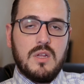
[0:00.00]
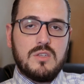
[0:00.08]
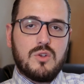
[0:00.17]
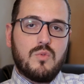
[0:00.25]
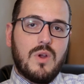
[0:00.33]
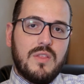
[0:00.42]

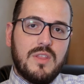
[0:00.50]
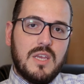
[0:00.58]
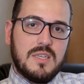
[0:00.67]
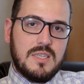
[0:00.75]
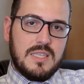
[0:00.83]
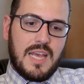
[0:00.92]
to run
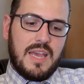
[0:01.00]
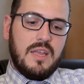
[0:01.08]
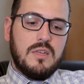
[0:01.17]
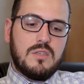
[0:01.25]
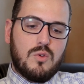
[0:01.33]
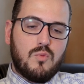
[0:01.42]
the
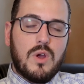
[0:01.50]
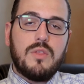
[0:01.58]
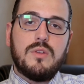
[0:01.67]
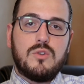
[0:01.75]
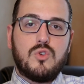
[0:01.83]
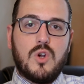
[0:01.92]
estate, to
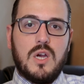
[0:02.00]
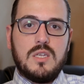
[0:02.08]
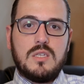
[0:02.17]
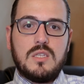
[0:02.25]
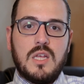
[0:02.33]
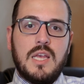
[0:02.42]
run the
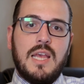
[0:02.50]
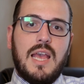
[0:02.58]
trust.